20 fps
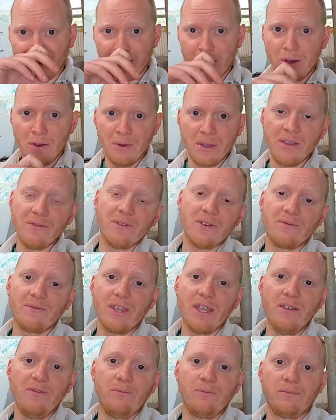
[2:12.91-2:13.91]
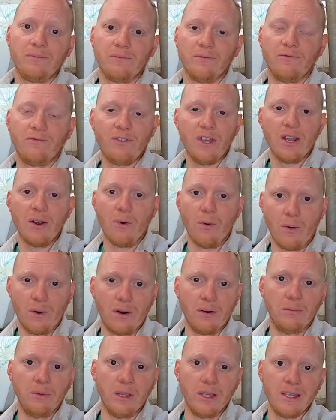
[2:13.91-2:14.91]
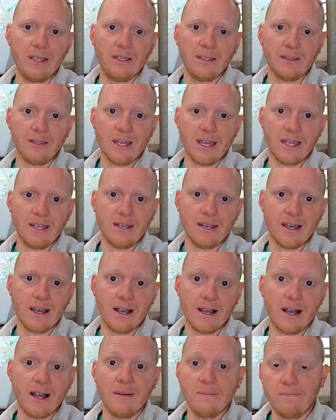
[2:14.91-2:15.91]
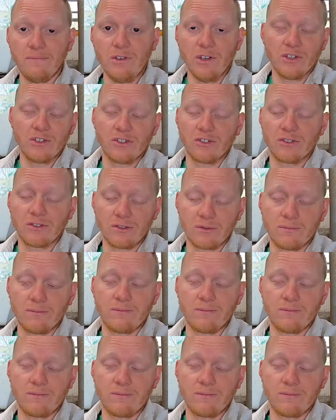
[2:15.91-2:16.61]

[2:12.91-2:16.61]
so even if they fit horribly, then I'm just